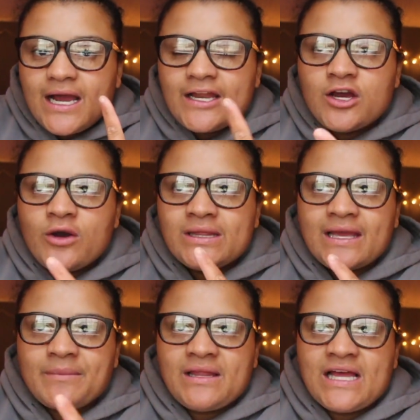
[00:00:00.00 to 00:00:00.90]
I know in
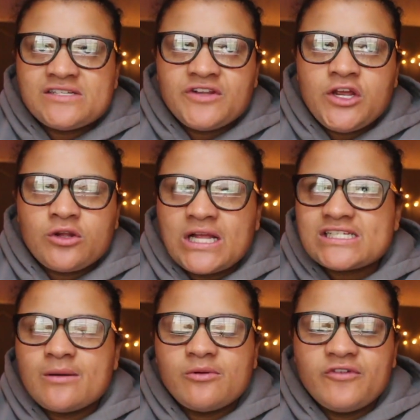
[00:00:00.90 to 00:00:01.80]
like my last video or
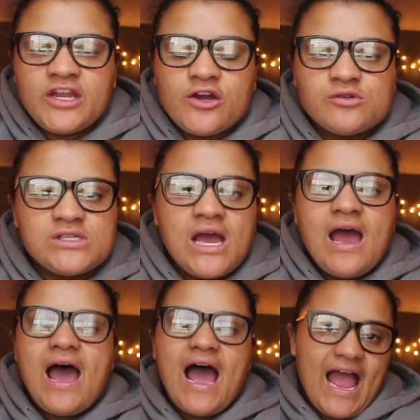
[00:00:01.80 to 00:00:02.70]
last couple videos,
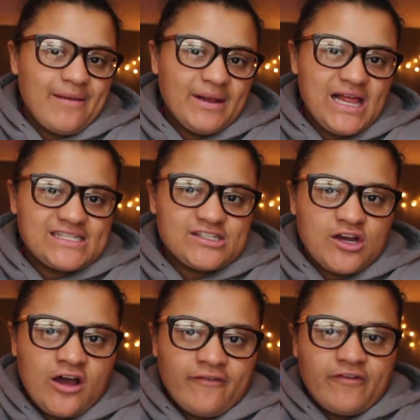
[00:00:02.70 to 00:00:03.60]
I had my glasses
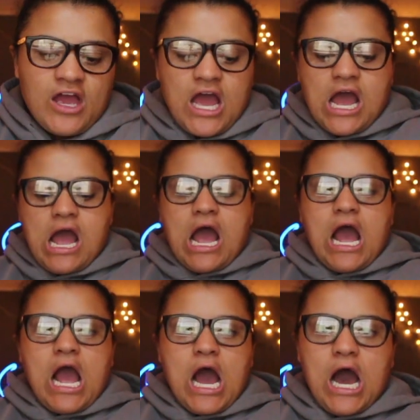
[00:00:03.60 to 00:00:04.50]
off.
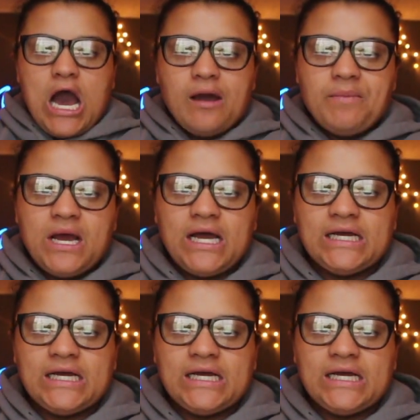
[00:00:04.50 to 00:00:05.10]
Um,